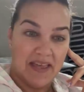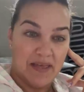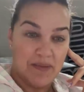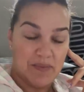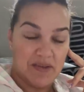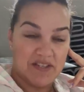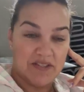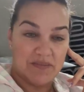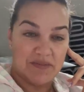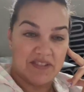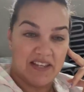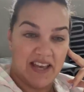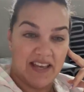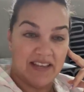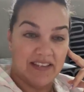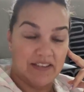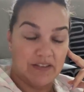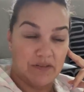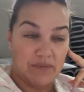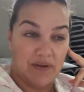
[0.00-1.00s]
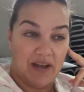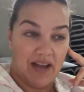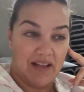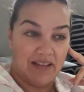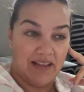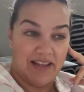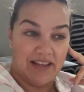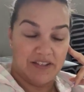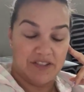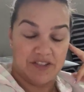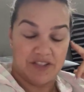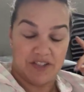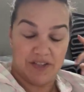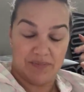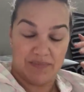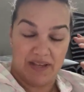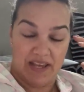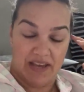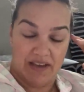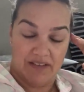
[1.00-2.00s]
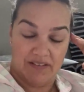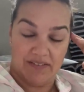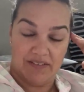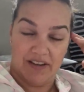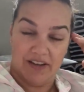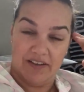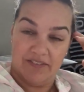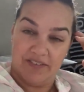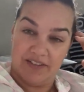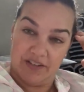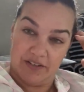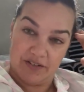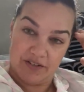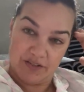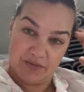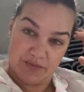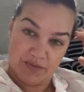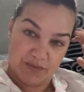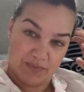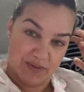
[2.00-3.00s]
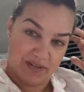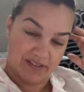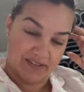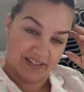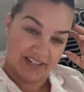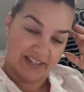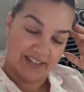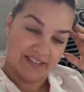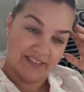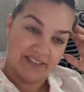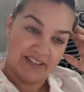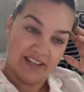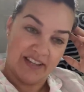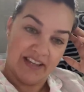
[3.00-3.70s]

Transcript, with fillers: Because it will take a little while, I assume now, over the Christmas period